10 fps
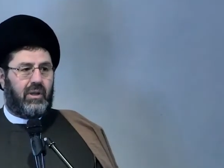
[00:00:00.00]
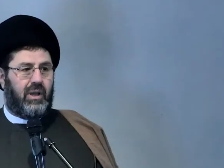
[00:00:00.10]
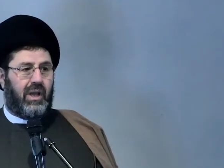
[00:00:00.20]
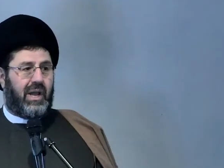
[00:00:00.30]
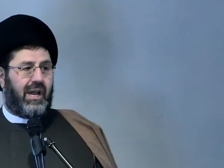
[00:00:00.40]

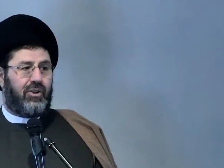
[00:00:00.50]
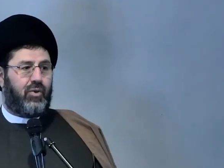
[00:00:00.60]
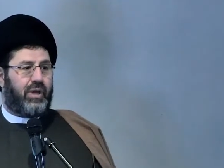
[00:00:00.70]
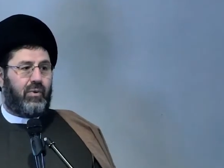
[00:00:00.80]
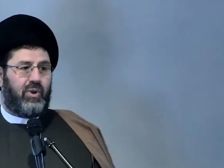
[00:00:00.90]
And I know
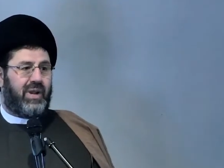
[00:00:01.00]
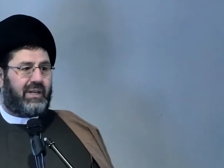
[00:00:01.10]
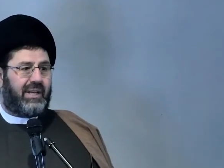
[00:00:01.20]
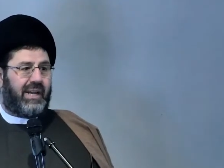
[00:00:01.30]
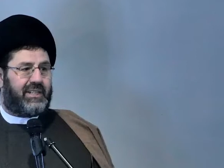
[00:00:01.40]
they will not
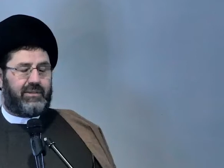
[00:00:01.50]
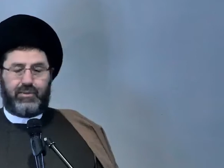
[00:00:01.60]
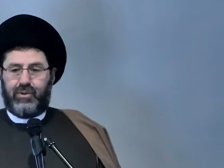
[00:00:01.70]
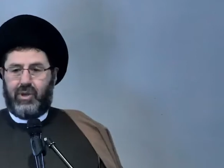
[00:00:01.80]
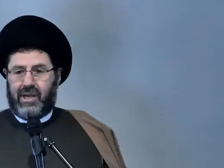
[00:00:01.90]
accept,
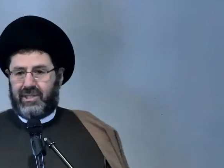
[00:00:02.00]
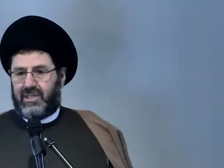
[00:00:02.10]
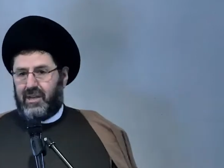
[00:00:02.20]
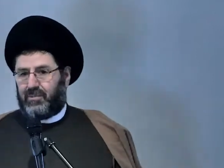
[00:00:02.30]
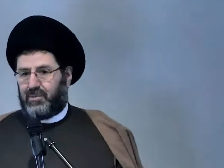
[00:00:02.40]

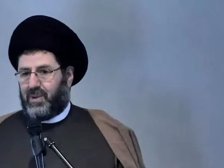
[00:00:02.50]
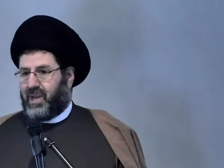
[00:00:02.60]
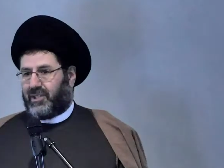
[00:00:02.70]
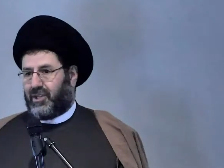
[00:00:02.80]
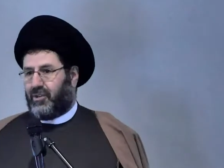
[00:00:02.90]
accept my
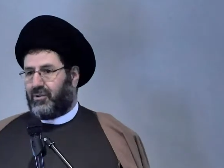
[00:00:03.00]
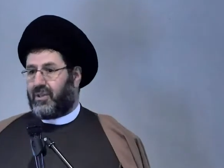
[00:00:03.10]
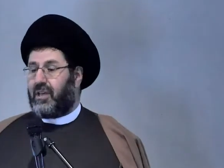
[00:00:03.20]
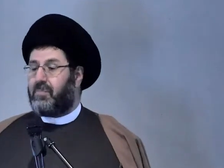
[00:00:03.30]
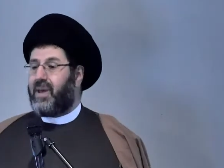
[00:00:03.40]
excuse.
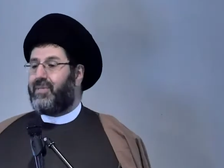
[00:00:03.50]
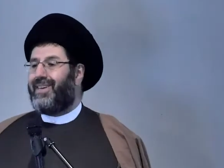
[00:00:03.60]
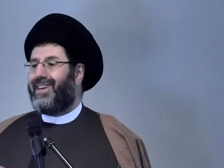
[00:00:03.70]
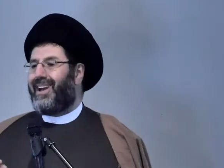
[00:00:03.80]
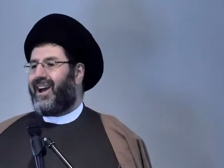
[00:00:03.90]
They may
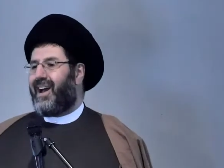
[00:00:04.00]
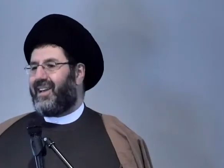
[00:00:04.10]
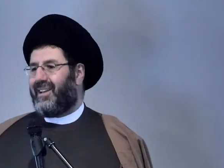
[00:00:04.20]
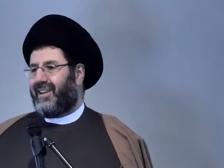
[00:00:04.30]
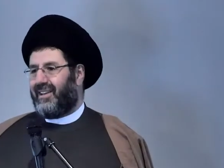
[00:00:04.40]
think I
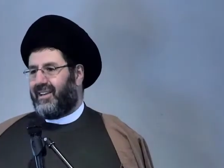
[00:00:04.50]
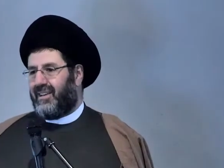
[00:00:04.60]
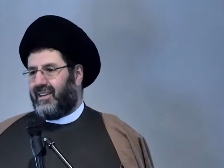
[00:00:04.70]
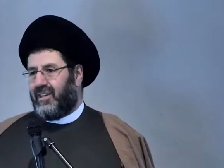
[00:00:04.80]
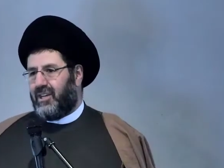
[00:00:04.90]

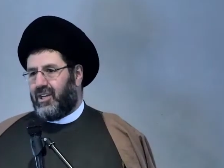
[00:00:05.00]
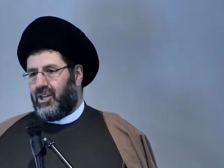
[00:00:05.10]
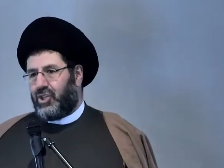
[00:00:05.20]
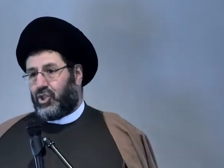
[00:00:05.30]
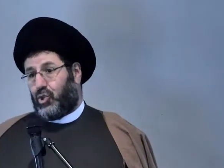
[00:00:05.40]

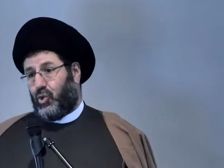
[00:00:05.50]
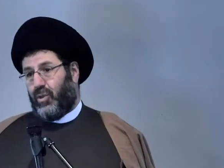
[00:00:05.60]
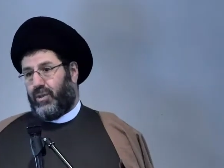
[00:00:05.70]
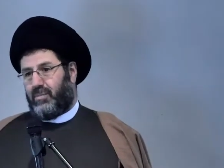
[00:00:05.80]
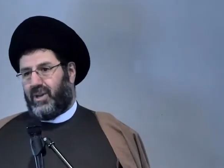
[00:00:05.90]
stole
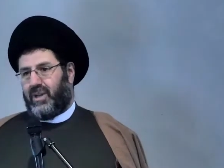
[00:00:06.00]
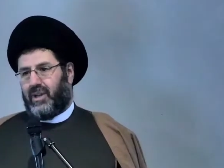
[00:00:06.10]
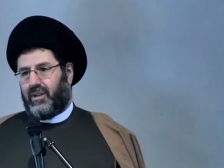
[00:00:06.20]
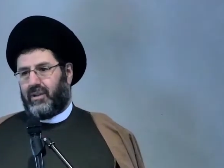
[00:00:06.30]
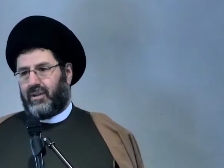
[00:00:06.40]
the money.
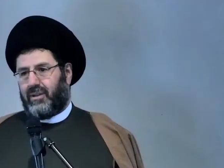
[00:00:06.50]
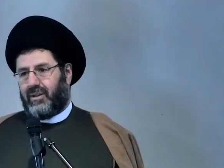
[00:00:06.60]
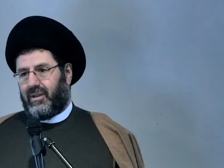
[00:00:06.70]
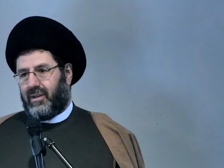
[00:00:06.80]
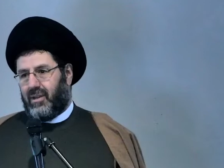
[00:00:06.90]

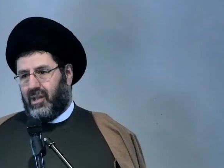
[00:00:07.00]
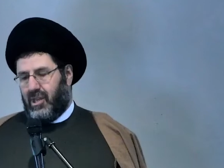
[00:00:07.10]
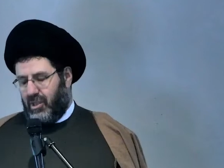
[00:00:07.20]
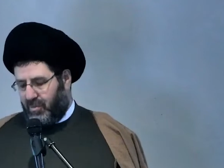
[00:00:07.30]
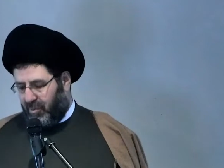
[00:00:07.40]

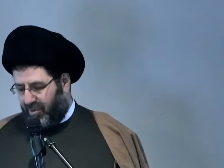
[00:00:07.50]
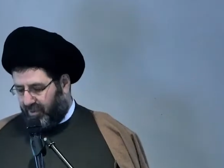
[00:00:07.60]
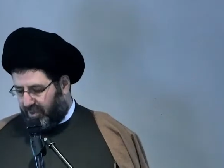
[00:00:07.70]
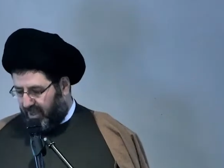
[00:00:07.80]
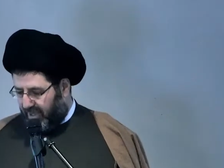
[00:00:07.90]
The Prophet
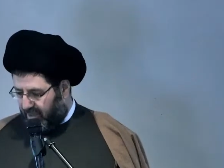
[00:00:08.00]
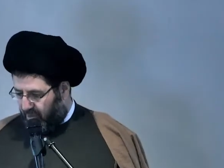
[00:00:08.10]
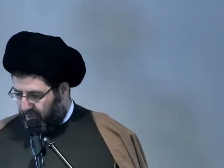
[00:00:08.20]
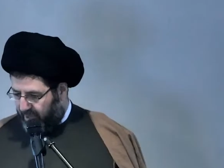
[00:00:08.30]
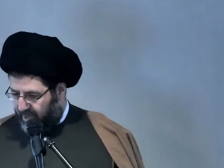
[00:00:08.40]
says,
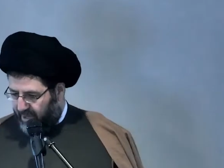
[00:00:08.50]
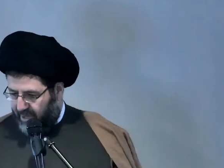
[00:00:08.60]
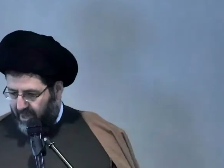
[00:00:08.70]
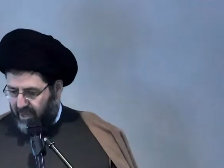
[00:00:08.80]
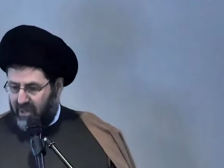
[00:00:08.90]
okay,
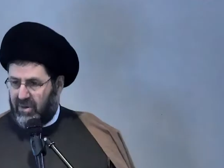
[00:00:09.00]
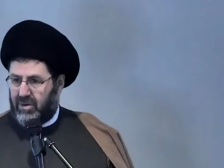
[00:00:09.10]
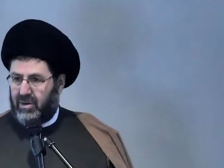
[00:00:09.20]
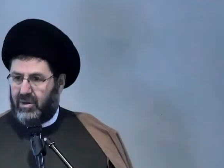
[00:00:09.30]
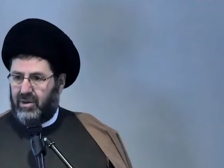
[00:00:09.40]
here,
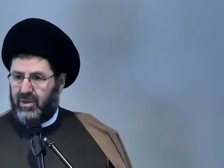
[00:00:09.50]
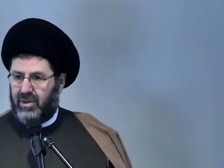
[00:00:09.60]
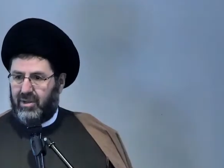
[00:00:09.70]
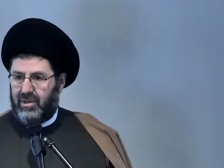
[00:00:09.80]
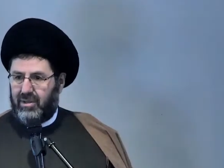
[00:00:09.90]

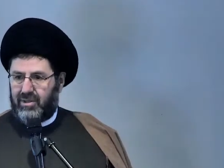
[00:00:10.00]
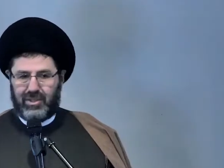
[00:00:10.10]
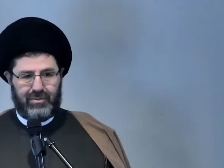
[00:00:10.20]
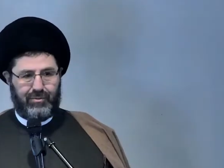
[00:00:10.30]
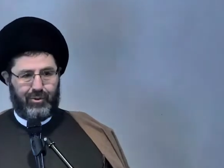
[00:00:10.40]
this is
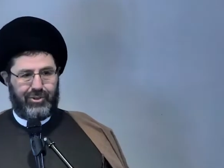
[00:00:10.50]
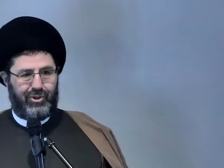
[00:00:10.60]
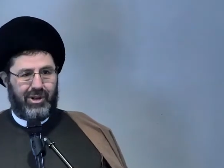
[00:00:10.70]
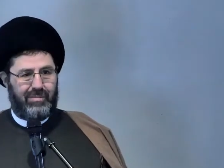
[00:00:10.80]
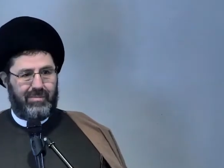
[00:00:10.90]
four dirham.
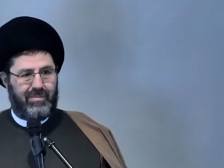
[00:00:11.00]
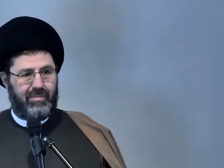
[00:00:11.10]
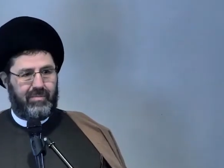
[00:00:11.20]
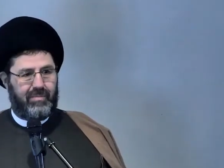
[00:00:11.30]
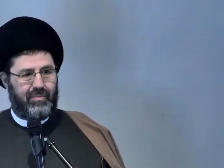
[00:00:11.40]

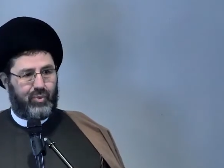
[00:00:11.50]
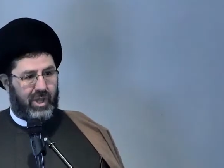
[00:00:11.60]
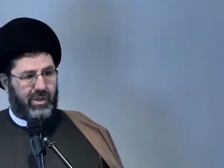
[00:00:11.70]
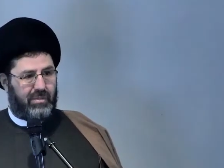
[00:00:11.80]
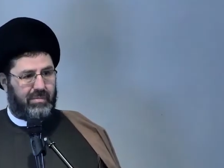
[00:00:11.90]
Take
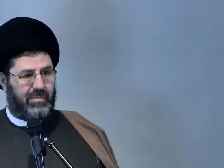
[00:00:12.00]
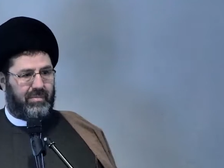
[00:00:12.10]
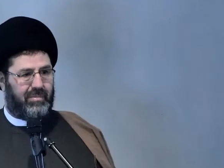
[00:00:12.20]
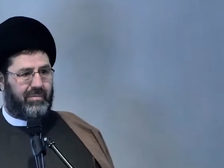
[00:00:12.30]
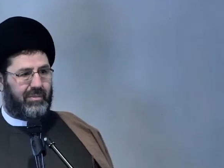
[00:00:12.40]
them
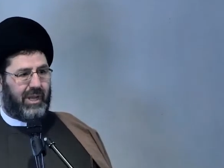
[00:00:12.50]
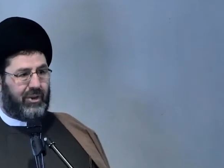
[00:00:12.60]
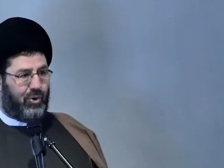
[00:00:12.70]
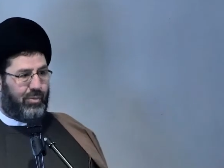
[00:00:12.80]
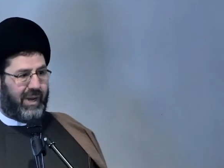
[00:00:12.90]
and
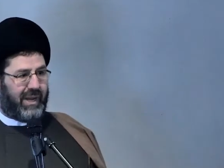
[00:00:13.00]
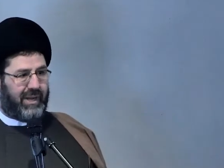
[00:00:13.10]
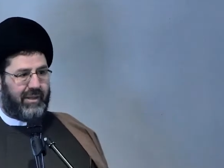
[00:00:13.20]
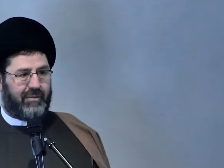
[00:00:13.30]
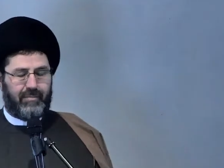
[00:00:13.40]
go back.
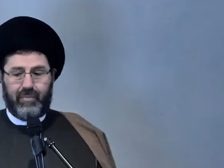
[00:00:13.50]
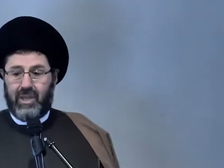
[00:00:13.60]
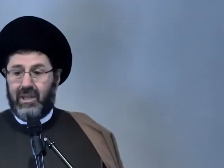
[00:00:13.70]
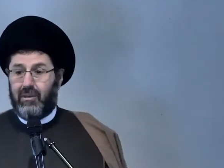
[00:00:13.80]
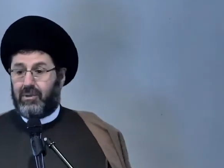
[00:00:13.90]

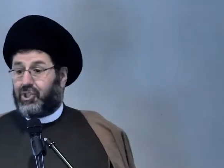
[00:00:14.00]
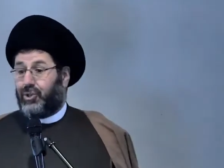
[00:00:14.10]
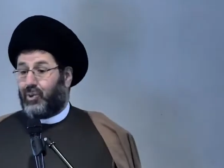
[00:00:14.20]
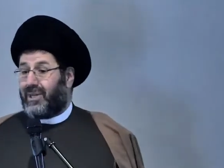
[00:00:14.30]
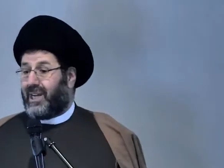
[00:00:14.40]
But she
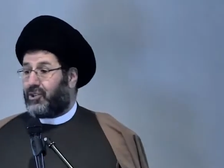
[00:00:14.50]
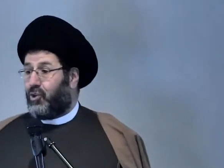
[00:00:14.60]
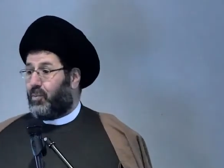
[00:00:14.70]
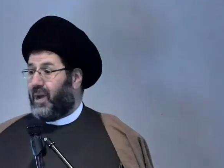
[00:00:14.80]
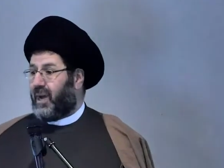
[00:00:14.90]
would not go
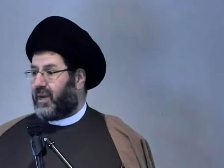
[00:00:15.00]
back.